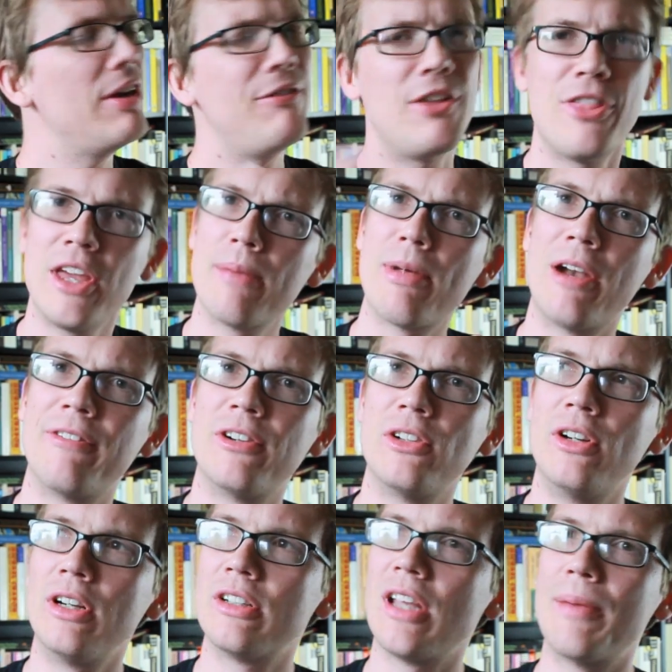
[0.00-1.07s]
But if you think about it for a
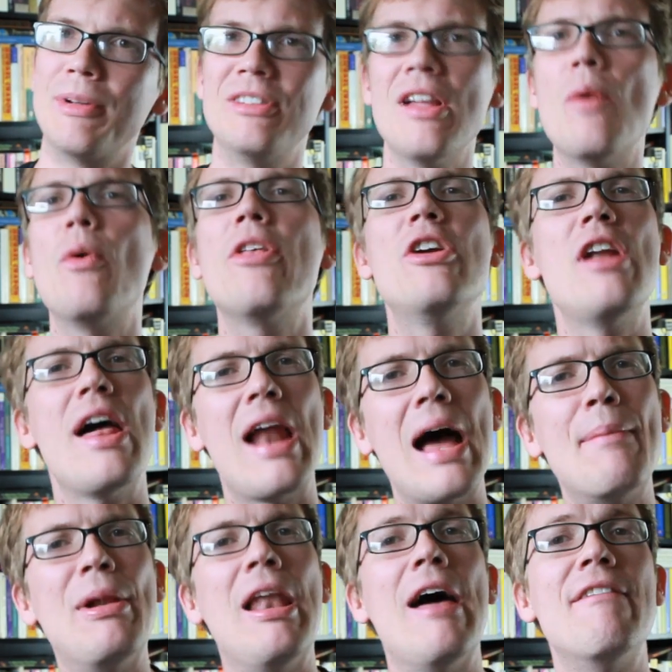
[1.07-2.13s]
long time, it's not whether or not
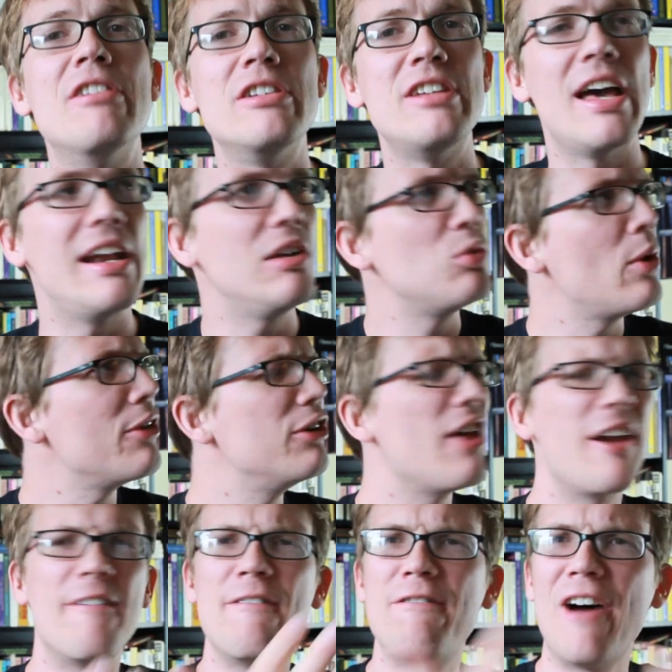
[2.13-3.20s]
I'm alive or dead, it's whether or
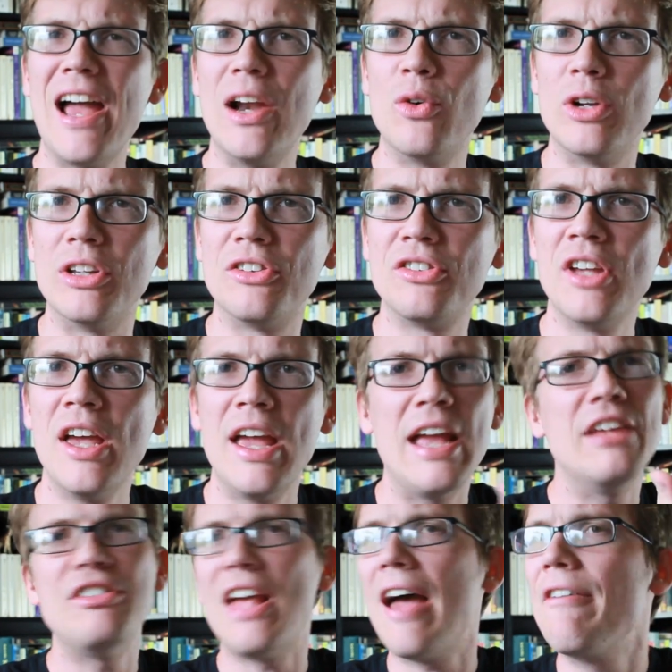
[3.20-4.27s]
not a virus
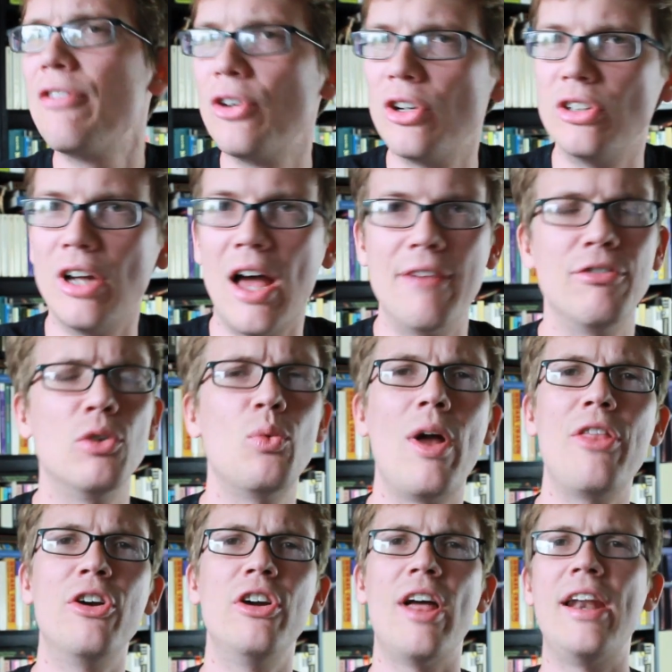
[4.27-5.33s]
is ever alive, or
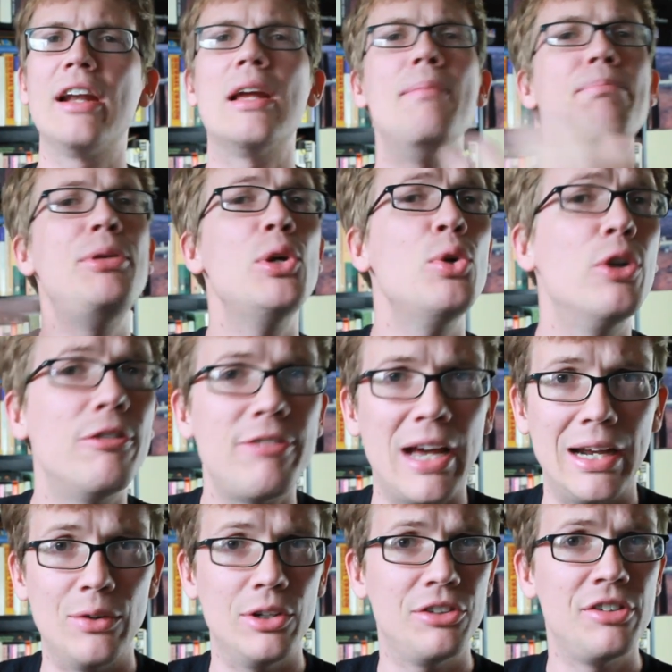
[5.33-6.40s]
whether or not a computer
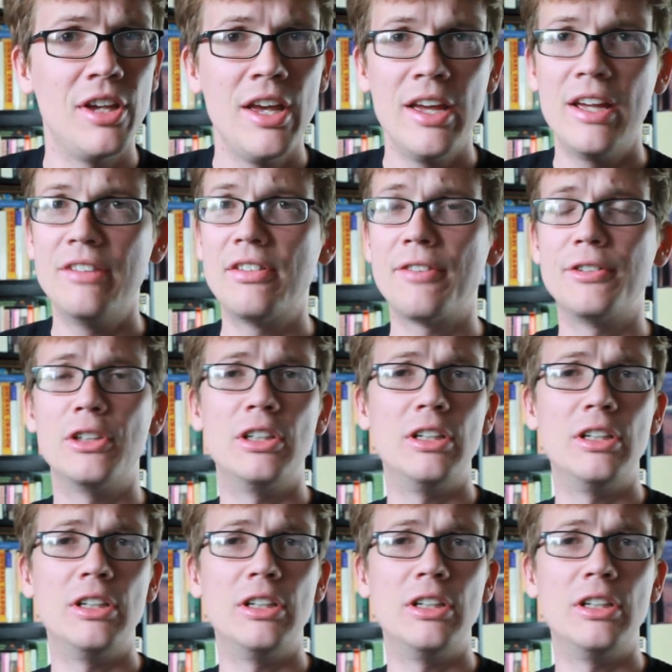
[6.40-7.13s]
virus is ever